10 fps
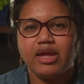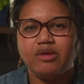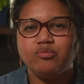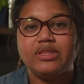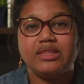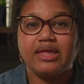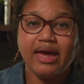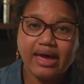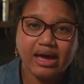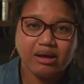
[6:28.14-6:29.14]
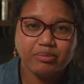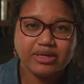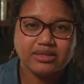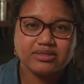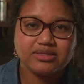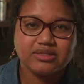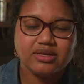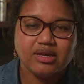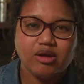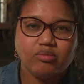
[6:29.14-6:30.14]
when that happens,
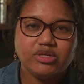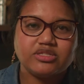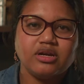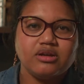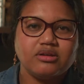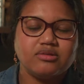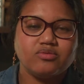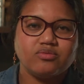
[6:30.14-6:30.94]
we start